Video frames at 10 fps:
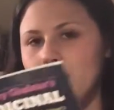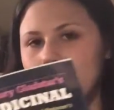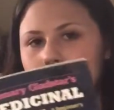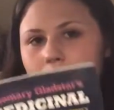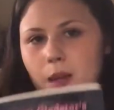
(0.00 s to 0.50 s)

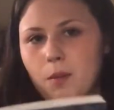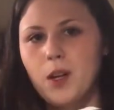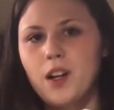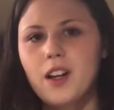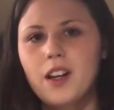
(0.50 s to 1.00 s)

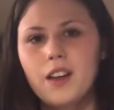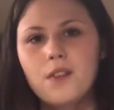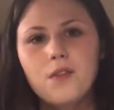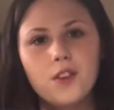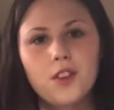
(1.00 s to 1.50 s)
simmer
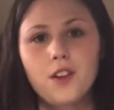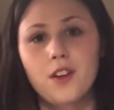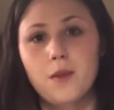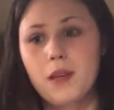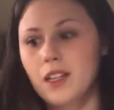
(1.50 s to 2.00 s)
it for
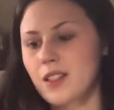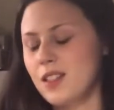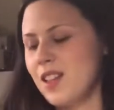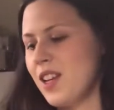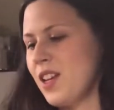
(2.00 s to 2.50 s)
30 minutes.